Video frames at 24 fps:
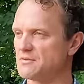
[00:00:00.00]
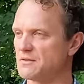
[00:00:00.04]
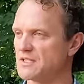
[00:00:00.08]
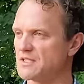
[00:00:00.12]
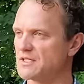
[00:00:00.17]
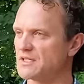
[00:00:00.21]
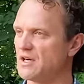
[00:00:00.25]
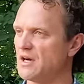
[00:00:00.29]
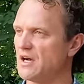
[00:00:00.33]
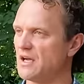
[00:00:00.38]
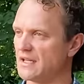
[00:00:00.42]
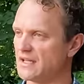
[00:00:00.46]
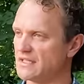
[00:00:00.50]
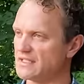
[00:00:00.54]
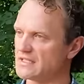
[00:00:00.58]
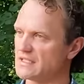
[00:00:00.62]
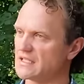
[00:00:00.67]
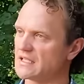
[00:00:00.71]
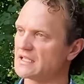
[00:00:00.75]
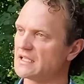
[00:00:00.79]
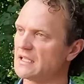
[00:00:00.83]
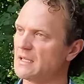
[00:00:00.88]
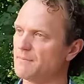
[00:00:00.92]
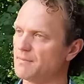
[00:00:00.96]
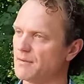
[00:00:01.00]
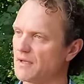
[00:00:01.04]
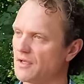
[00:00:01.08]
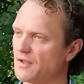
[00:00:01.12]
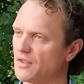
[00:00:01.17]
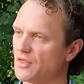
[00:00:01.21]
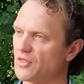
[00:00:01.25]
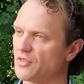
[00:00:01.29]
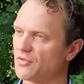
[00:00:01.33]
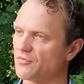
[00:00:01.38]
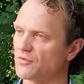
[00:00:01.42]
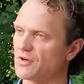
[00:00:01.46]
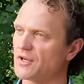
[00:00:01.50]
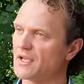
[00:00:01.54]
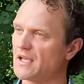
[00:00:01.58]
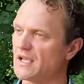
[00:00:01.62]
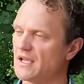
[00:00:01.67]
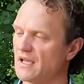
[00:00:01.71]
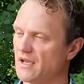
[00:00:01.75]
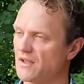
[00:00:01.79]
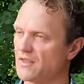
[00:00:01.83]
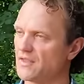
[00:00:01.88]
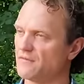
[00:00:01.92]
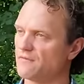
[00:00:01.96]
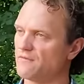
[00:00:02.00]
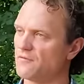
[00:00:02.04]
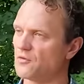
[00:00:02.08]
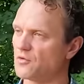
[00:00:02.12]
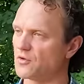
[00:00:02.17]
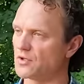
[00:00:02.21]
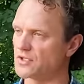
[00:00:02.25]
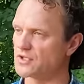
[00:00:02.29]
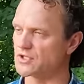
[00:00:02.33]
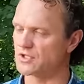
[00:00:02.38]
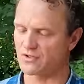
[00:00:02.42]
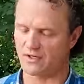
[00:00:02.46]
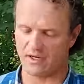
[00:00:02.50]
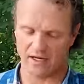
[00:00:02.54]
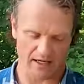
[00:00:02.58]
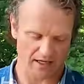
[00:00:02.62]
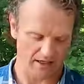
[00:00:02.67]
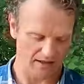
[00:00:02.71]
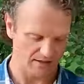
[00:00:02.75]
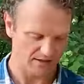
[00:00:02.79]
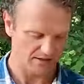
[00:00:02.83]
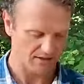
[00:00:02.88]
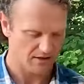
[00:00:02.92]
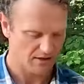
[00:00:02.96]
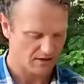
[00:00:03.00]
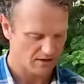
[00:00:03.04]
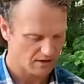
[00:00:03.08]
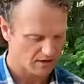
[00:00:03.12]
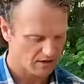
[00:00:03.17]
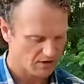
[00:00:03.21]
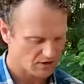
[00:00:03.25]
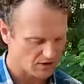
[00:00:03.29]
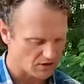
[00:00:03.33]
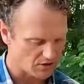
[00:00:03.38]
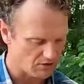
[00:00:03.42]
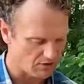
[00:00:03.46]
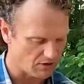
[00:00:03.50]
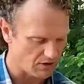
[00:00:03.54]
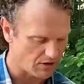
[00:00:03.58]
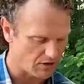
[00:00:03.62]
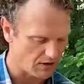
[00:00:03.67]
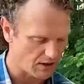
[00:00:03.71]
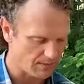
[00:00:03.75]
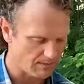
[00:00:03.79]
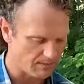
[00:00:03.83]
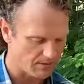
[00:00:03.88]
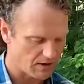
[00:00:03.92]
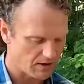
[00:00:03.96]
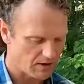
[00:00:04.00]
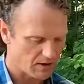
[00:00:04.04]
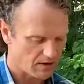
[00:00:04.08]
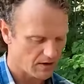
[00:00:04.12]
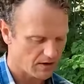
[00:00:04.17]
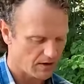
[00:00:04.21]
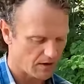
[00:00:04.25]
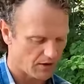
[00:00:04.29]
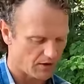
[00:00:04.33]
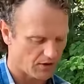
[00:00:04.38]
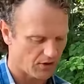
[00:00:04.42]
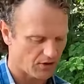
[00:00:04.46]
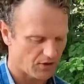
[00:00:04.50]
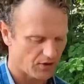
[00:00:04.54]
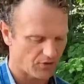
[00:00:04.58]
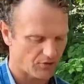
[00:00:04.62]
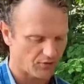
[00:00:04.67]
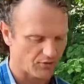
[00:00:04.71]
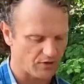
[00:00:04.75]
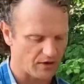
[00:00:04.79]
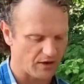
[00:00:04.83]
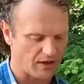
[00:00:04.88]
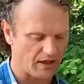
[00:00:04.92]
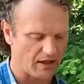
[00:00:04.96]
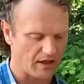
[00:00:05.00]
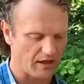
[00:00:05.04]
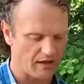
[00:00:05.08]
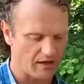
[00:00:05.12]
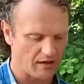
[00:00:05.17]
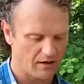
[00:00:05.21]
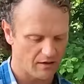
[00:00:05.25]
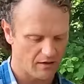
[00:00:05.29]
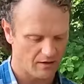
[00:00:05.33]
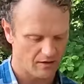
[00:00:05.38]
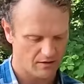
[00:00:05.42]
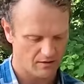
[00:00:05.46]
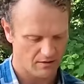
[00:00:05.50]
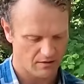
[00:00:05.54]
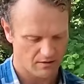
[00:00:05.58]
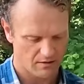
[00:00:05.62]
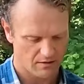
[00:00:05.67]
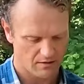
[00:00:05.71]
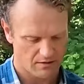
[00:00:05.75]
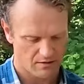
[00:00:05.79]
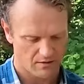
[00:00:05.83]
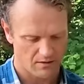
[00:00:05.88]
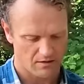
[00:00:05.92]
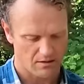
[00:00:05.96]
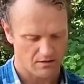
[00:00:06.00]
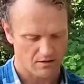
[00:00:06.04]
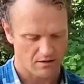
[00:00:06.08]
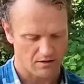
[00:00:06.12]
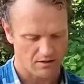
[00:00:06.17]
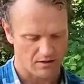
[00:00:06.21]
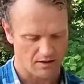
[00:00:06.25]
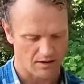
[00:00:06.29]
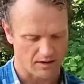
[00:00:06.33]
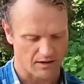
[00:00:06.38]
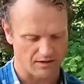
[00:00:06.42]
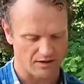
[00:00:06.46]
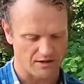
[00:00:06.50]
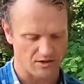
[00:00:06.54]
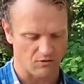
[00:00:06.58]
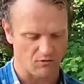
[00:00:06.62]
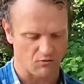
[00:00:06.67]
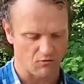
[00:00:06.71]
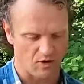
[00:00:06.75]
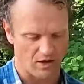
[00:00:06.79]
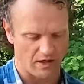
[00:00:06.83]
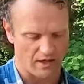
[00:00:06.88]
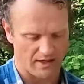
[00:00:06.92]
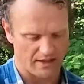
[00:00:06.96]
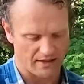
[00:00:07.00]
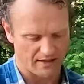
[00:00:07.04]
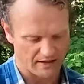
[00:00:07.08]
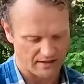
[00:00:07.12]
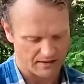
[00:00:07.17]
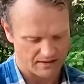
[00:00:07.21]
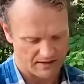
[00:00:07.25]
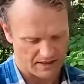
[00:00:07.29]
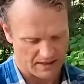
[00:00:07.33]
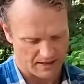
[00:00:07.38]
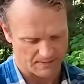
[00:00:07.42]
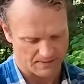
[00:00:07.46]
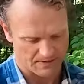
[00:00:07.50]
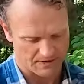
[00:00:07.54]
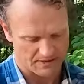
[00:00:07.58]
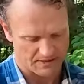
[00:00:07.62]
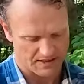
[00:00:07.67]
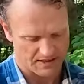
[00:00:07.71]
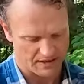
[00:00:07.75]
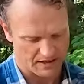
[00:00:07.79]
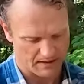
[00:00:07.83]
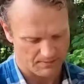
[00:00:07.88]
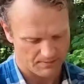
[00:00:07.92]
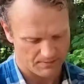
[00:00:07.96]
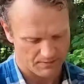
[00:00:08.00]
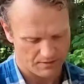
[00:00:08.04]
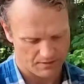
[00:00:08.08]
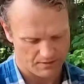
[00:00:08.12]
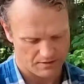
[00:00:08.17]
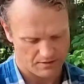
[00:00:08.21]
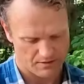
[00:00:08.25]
what's taught is to clip 3 of the 4 strands. So you clip a 3 to 1 type setup